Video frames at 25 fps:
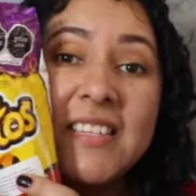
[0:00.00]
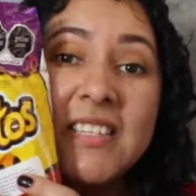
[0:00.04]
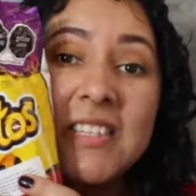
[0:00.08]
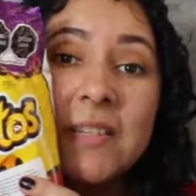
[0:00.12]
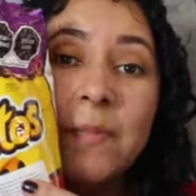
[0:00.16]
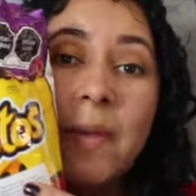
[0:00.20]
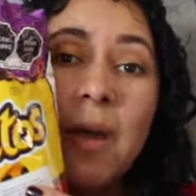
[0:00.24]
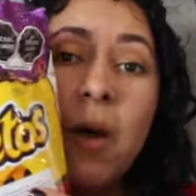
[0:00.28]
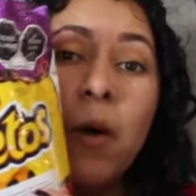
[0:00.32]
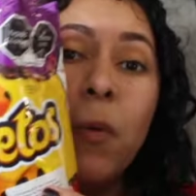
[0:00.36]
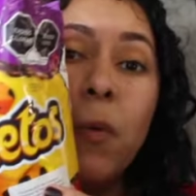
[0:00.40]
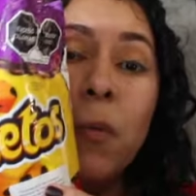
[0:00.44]

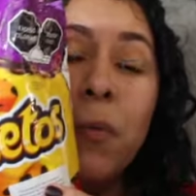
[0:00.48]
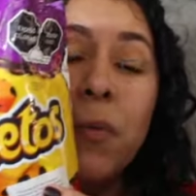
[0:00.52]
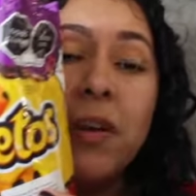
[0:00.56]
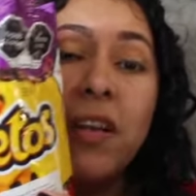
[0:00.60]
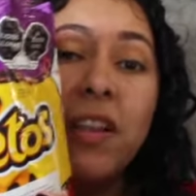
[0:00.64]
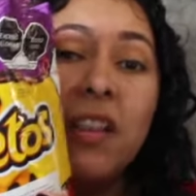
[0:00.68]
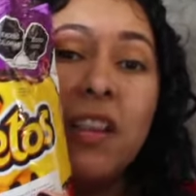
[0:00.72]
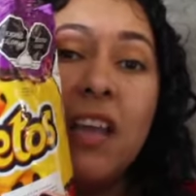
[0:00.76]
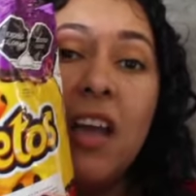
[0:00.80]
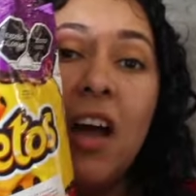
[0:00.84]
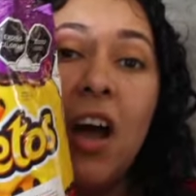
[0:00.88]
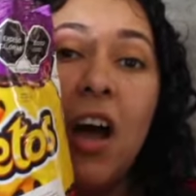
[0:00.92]
smell
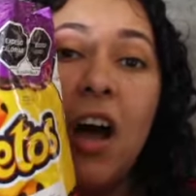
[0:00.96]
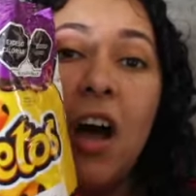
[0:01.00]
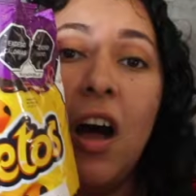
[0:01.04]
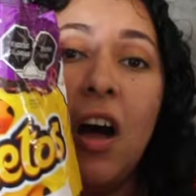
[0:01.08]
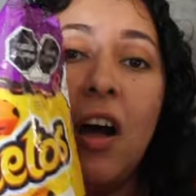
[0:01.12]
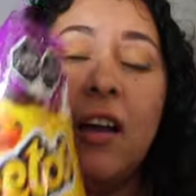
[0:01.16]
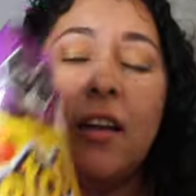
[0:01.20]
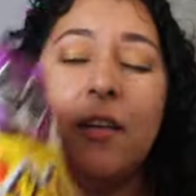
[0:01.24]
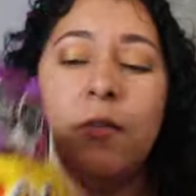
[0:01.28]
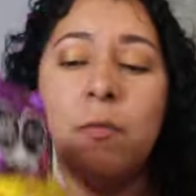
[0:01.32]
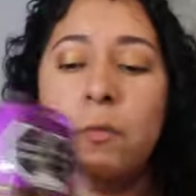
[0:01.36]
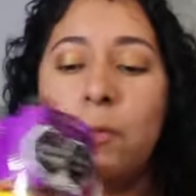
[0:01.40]
really
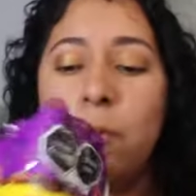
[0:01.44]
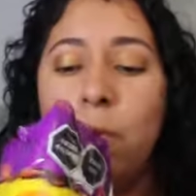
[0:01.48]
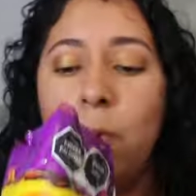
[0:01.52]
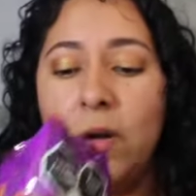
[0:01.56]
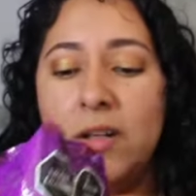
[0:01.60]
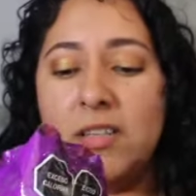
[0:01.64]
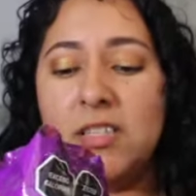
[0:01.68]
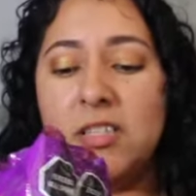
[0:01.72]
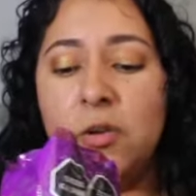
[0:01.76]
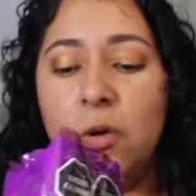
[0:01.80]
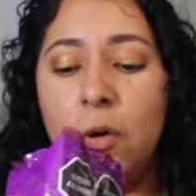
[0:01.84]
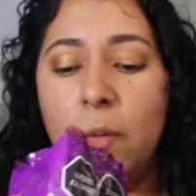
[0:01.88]
hot
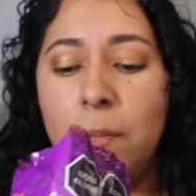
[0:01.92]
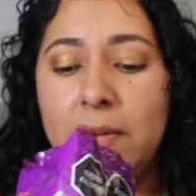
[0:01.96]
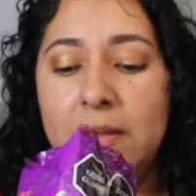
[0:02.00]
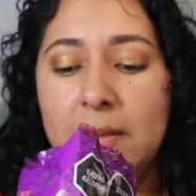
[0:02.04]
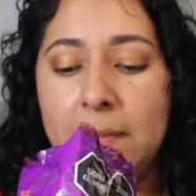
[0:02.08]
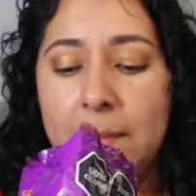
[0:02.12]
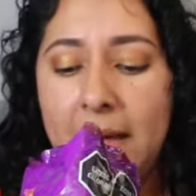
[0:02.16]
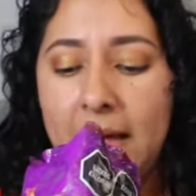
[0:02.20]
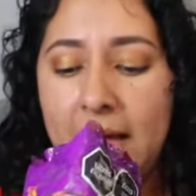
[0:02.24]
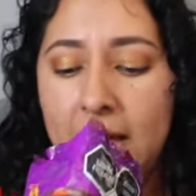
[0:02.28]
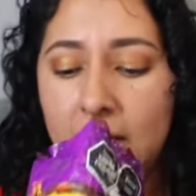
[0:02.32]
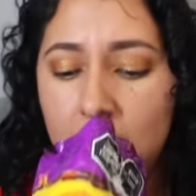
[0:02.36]
once you open the
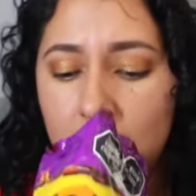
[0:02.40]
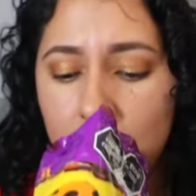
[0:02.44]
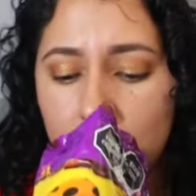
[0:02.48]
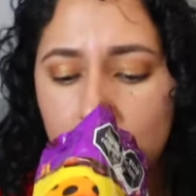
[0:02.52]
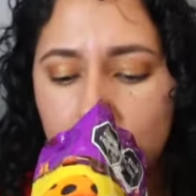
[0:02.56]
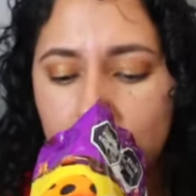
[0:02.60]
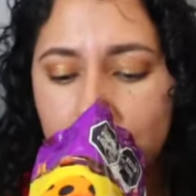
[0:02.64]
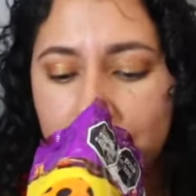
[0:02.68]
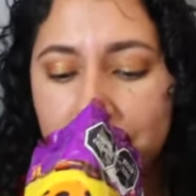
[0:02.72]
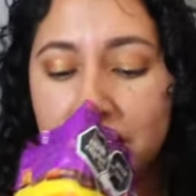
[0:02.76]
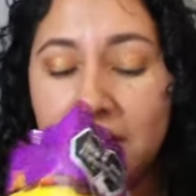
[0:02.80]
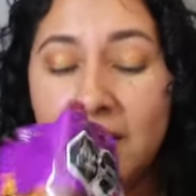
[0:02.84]
bag.
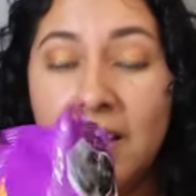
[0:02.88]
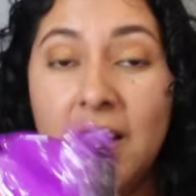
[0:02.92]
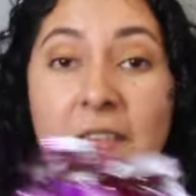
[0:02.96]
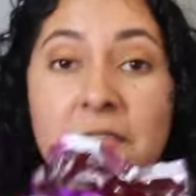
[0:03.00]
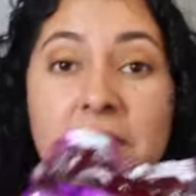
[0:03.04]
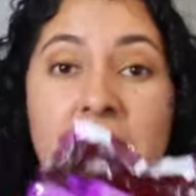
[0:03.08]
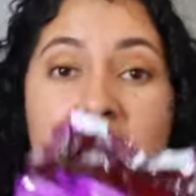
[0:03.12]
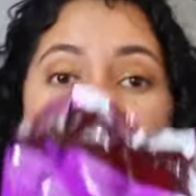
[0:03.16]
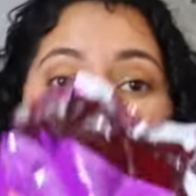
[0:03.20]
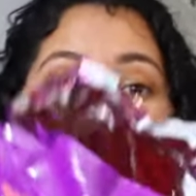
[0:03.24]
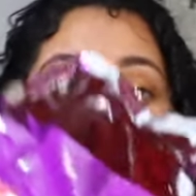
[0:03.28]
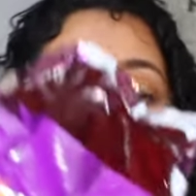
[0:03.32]

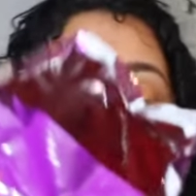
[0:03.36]
And there's